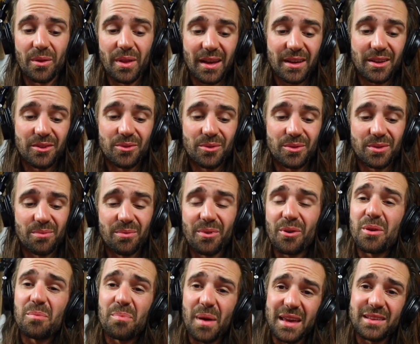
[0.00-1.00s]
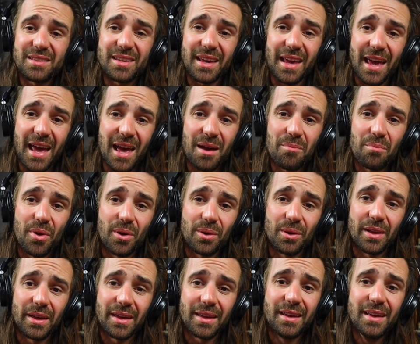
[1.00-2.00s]
That can do some very basic amp
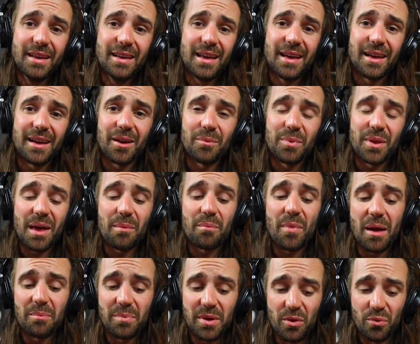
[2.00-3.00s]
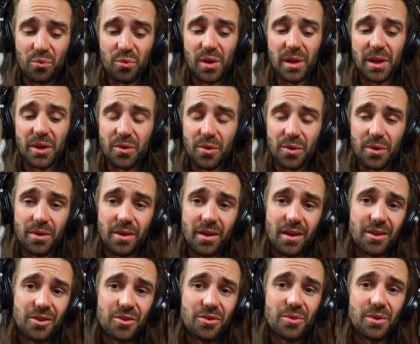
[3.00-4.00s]
modeling, but that might be a really good
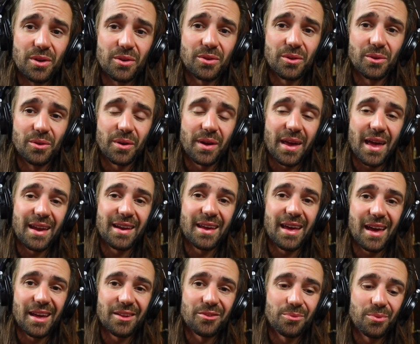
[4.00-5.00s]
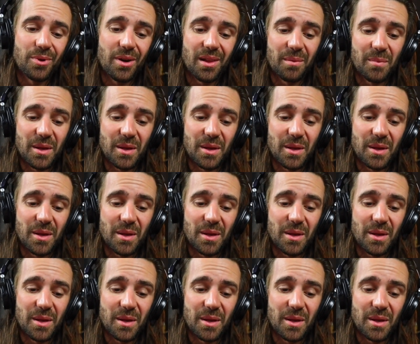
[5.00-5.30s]
unit to look at as well.